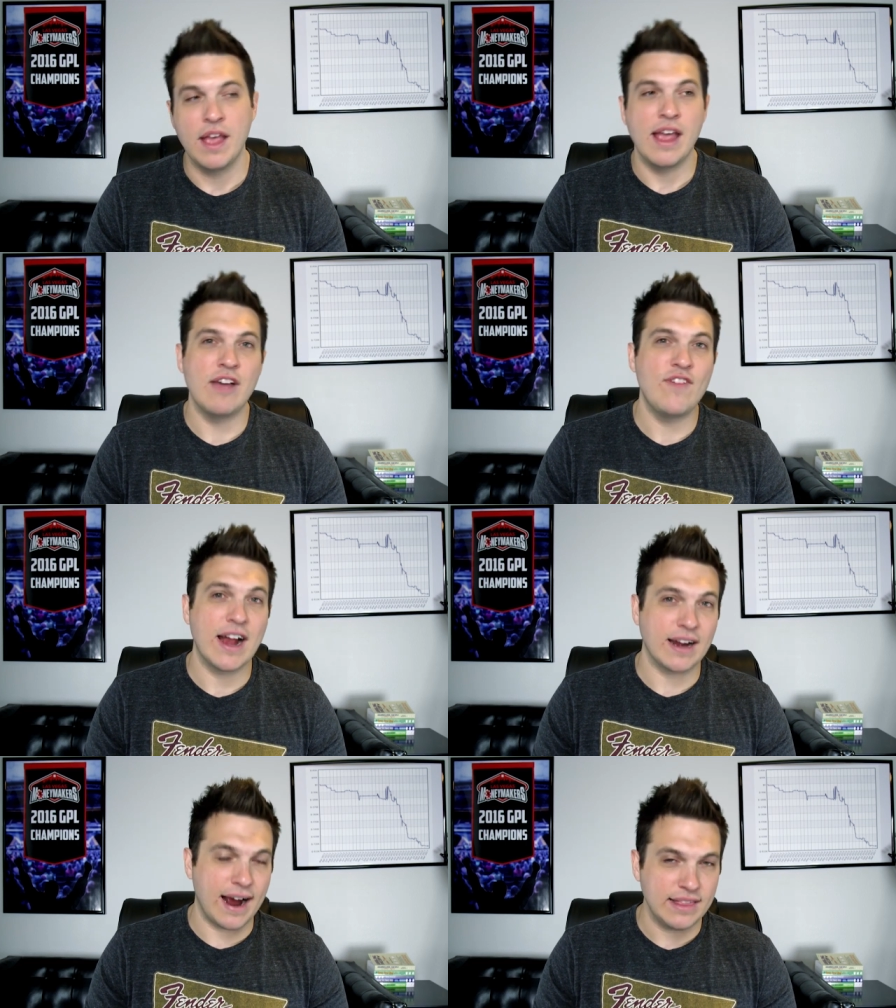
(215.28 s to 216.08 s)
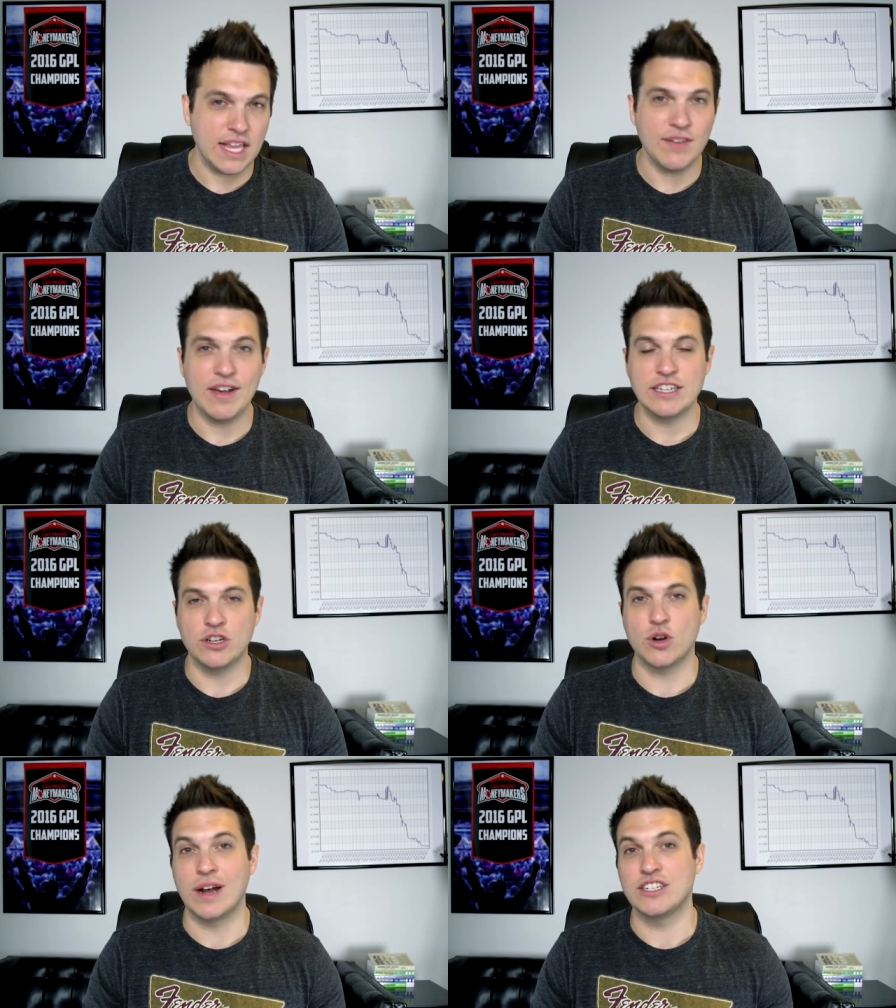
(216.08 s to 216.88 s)
In fact, I think if
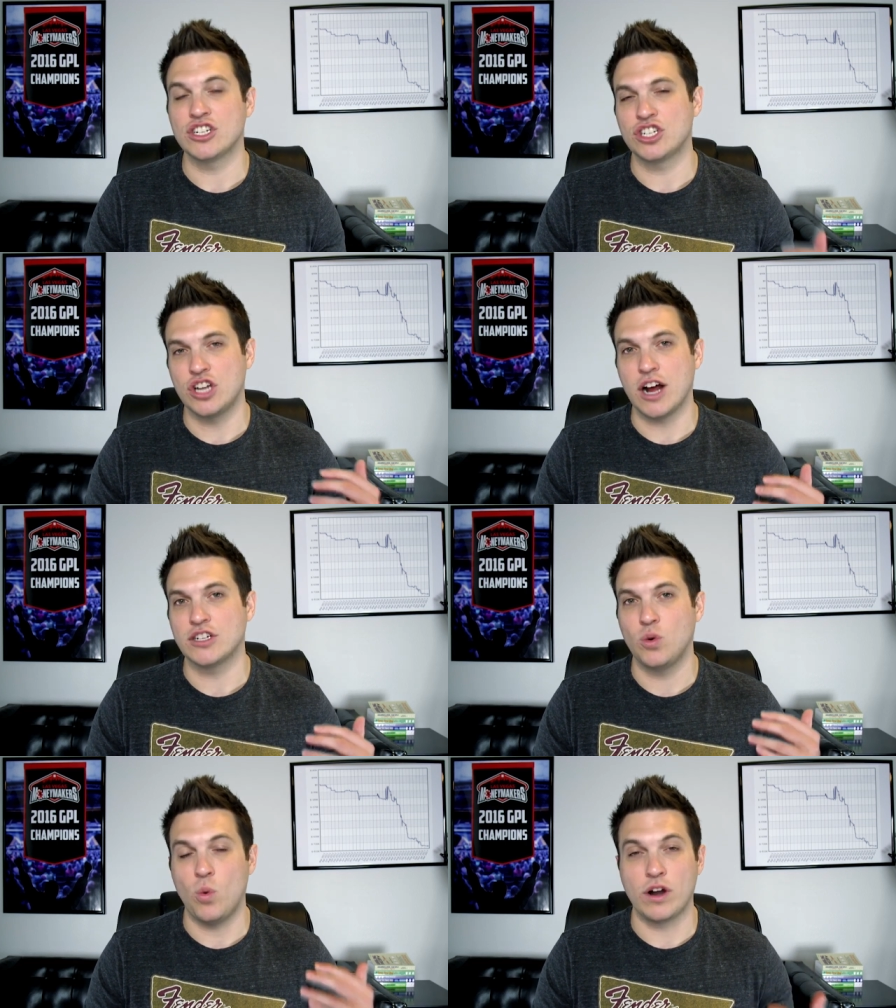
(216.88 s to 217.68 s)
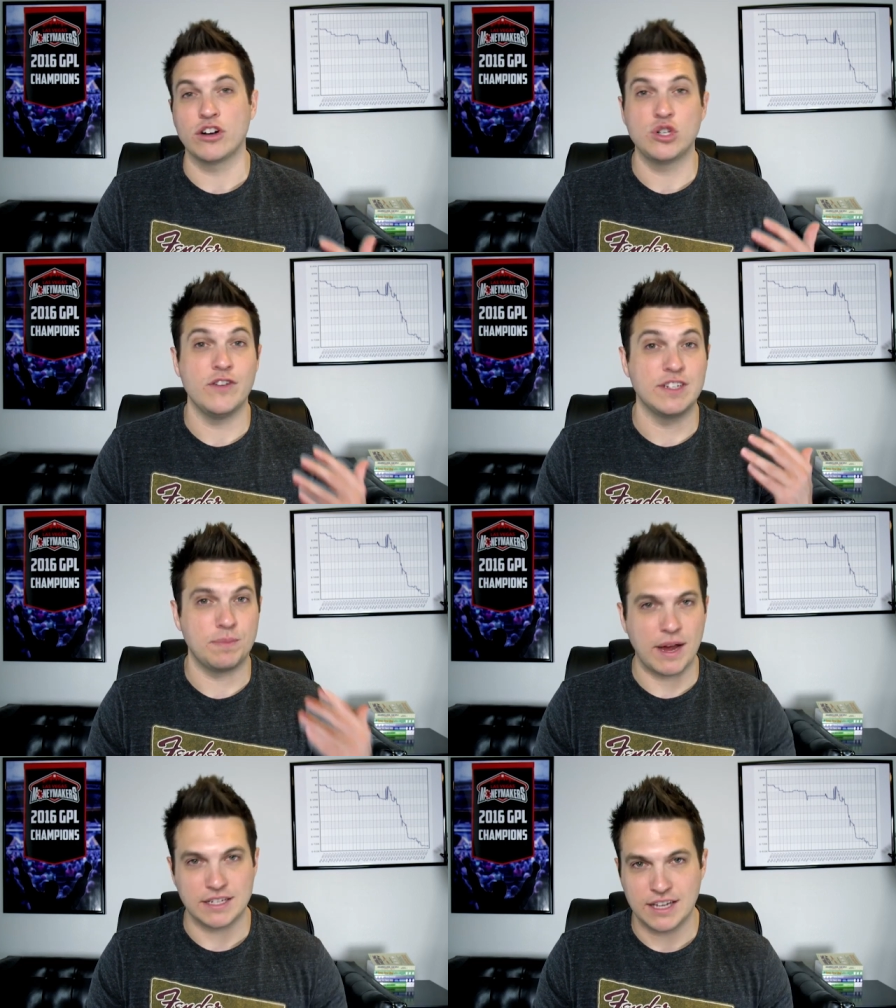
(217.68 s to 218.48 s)
Isildur had just stuck to one or two of his
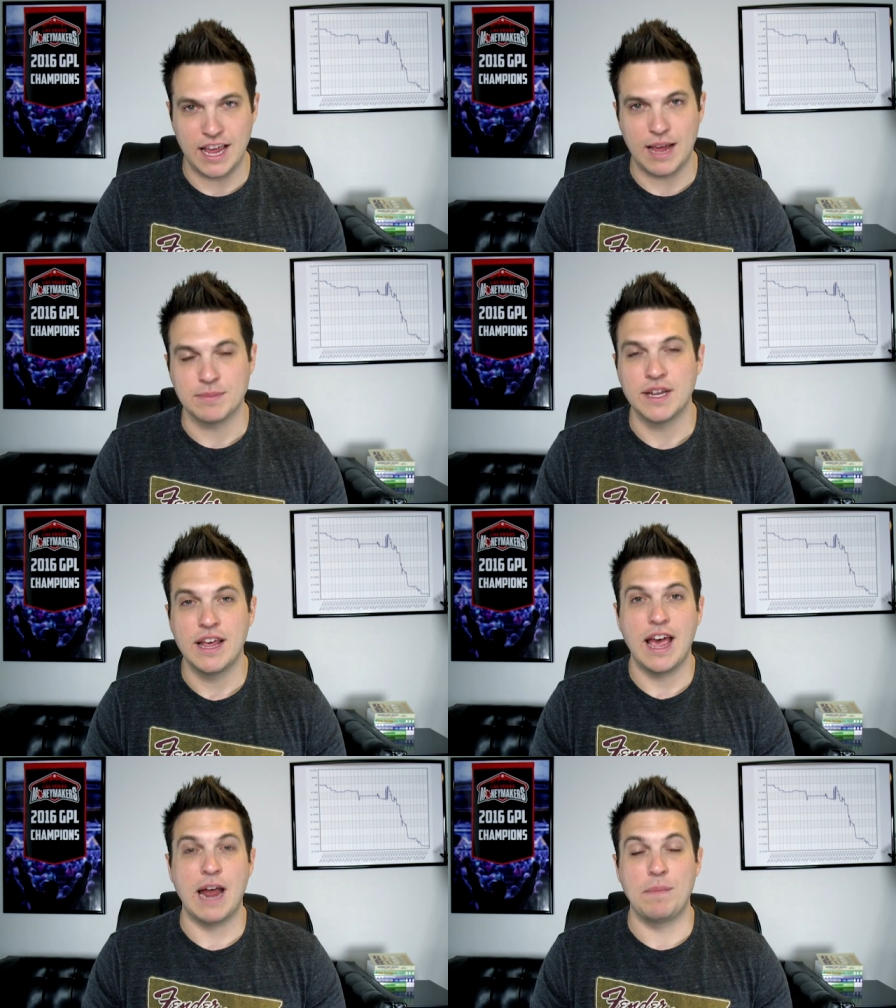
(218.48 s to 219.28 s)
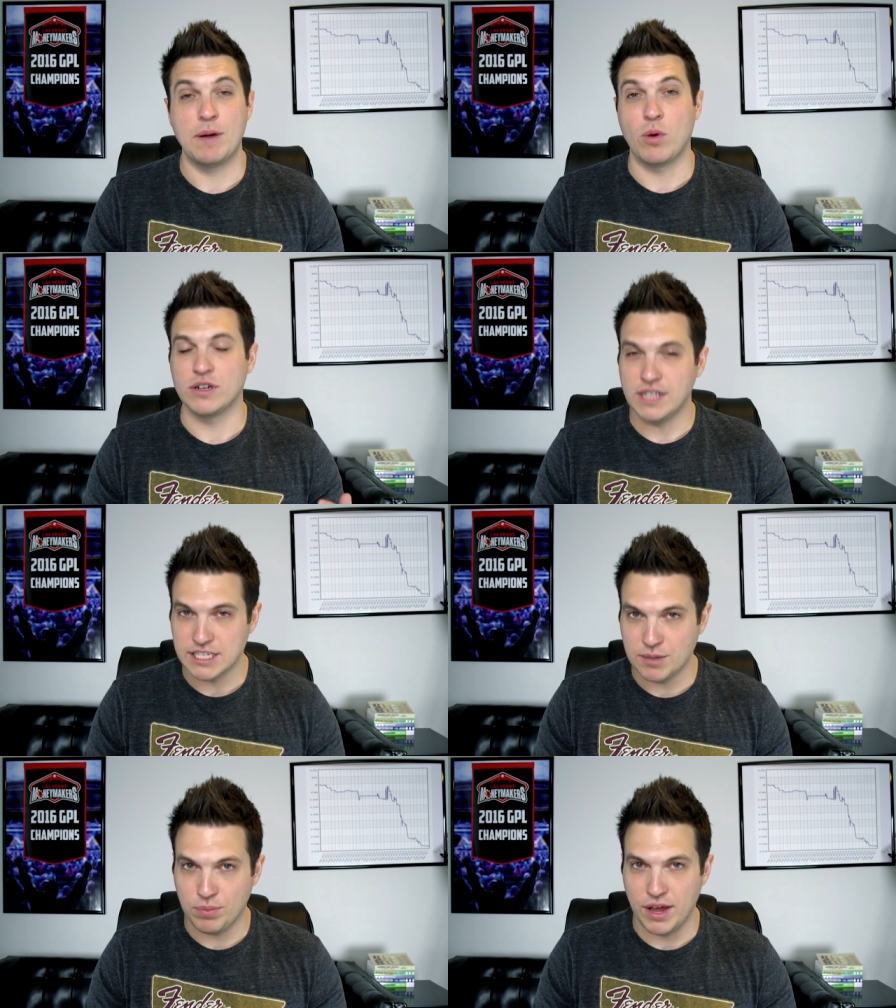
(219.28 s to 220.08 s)
best games and been more
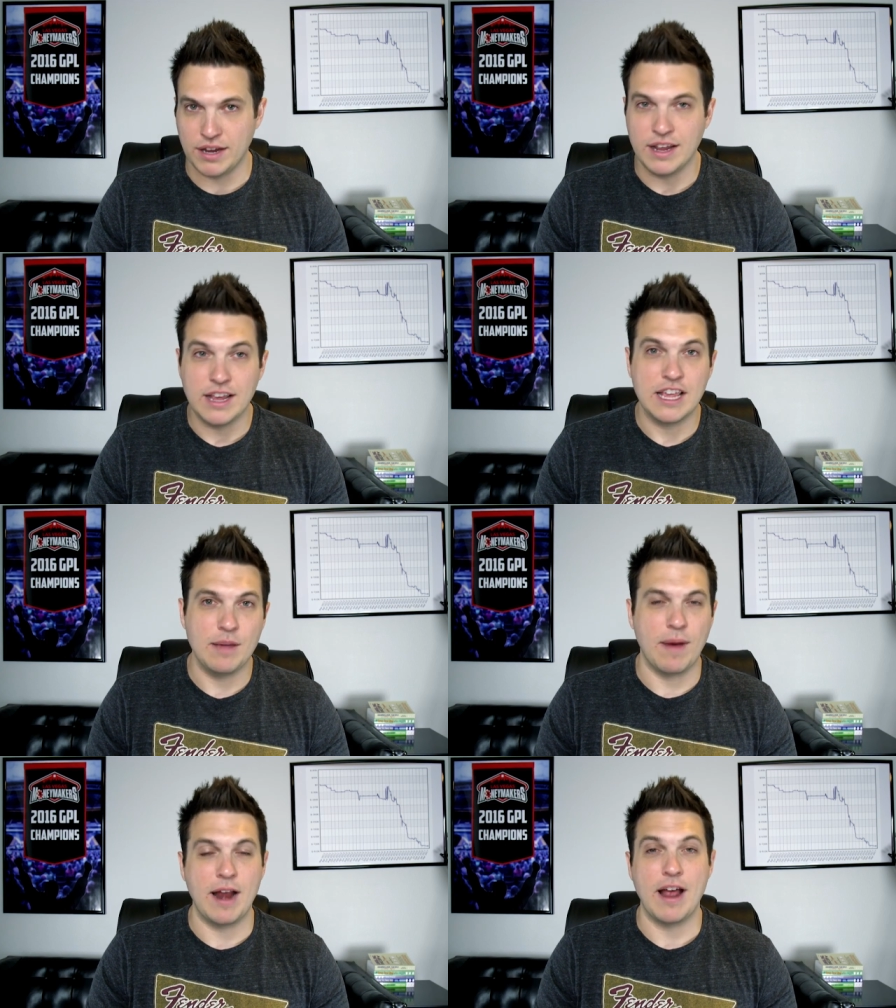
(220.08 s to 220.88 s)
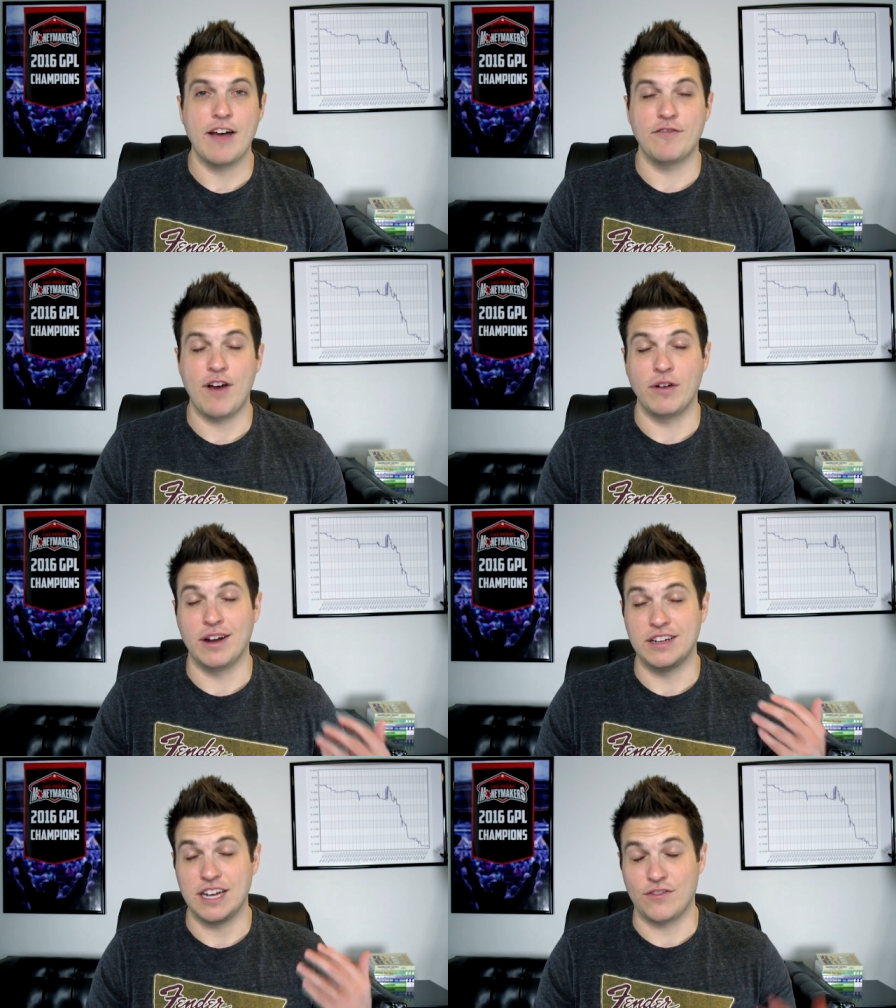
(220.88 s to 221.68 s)
disciplined, he might have found
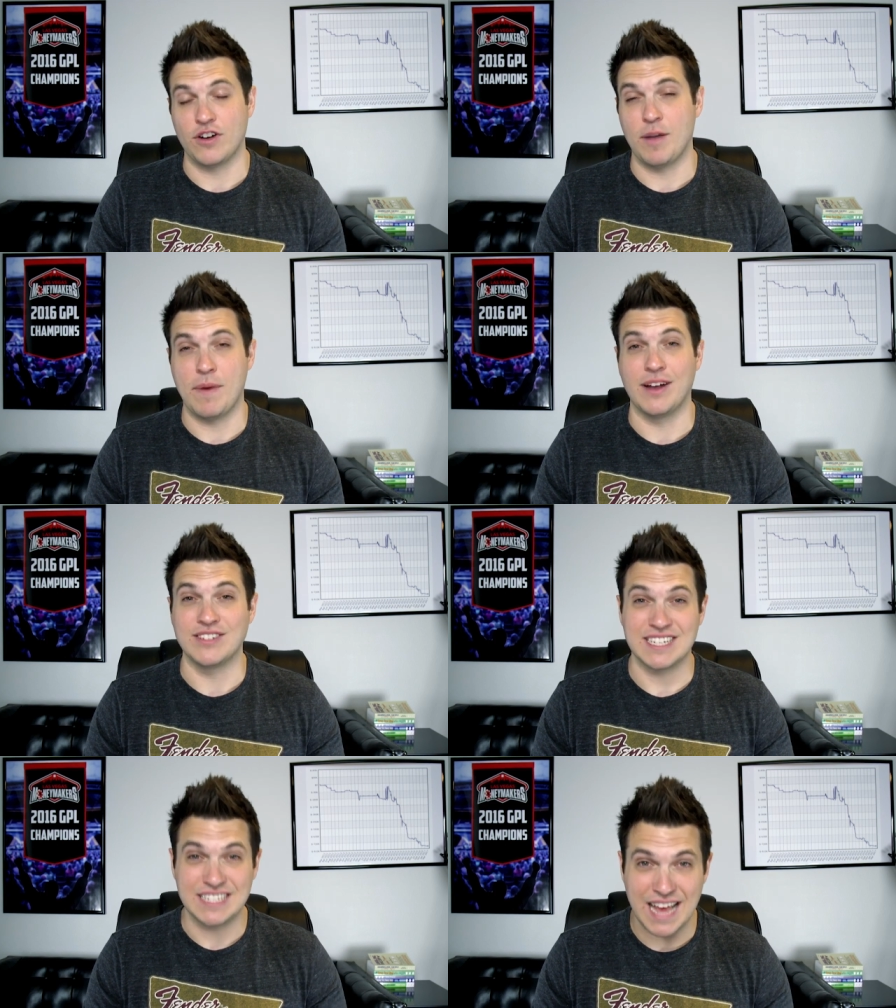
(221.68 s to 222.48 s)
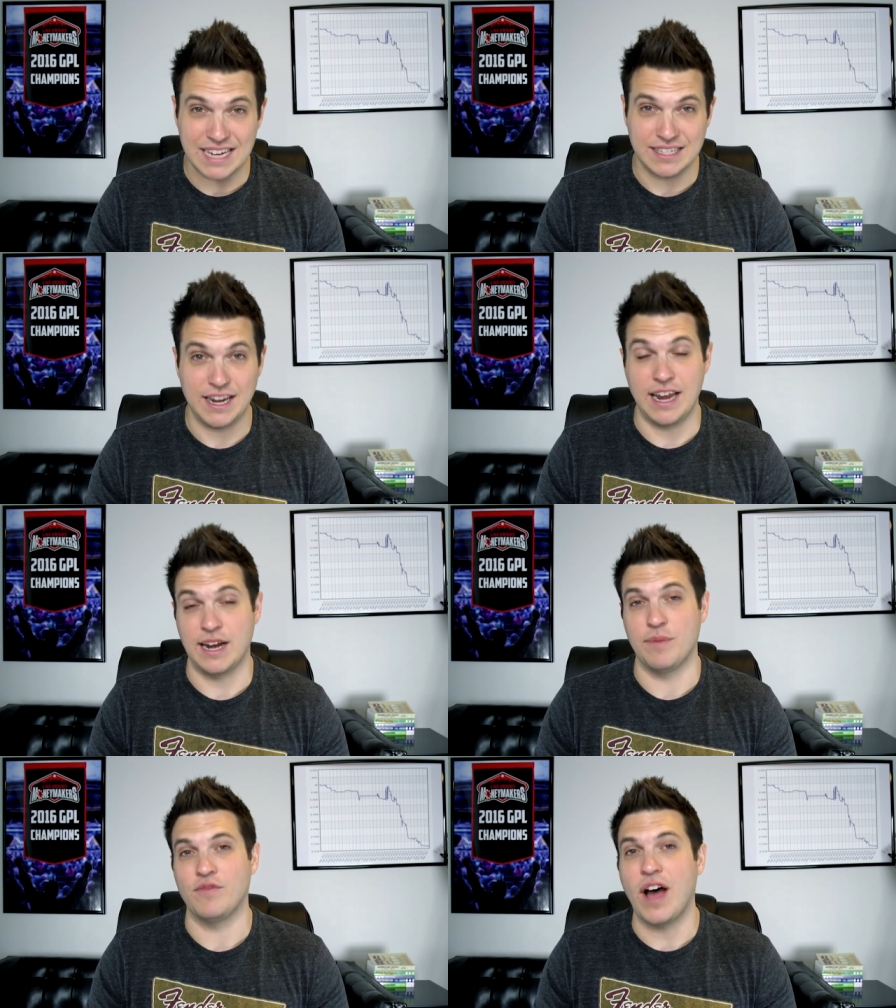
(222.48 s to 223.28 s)
a different amount of success than he
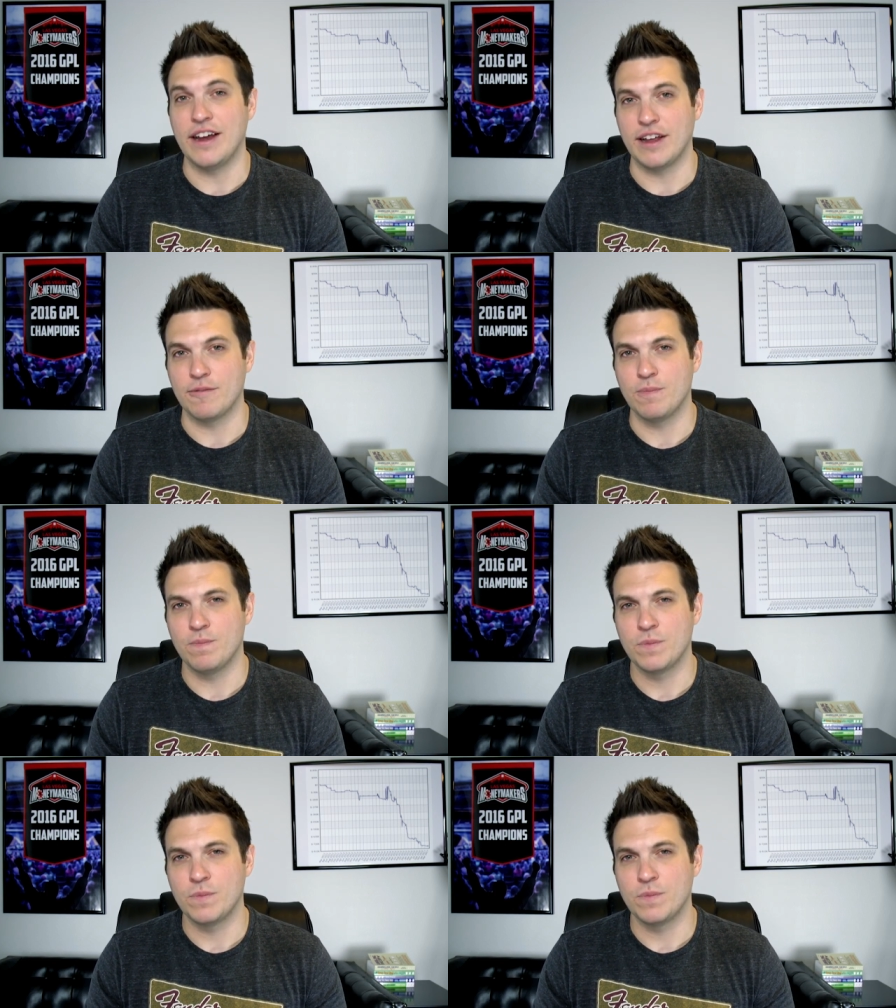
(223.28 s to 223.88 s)
ended up finding.